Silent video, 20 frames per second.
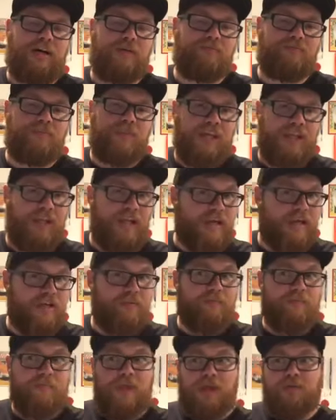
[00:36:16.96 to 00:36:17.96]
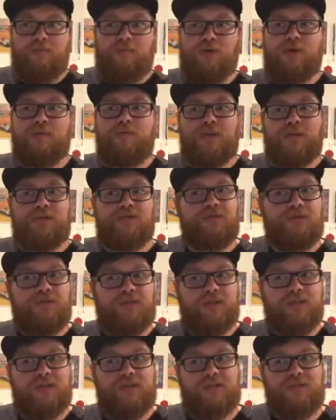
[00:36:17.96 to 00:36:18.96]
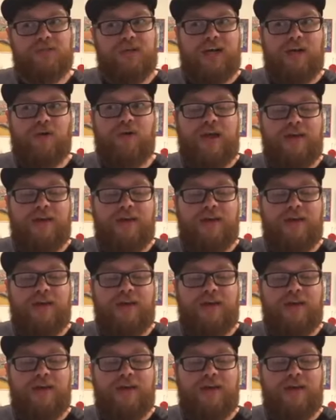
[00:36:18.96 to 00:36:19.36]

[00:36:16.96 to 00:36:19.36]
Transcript: They like them. Pretty much I don't